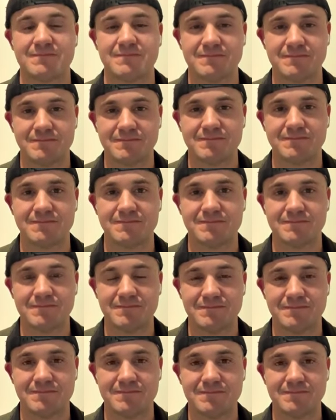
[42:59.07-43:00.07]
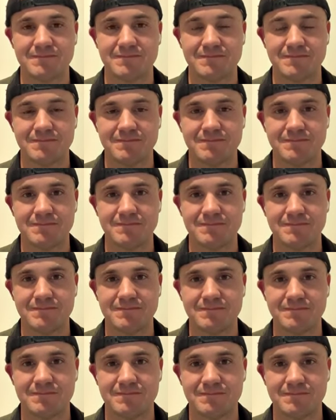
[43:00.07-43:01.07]

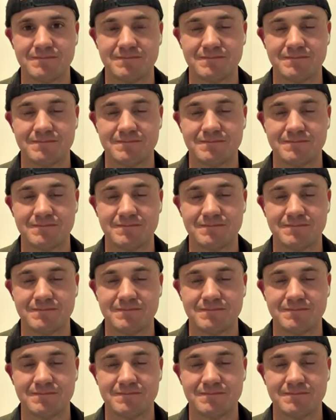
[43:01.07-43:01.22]
This person isn't speaking.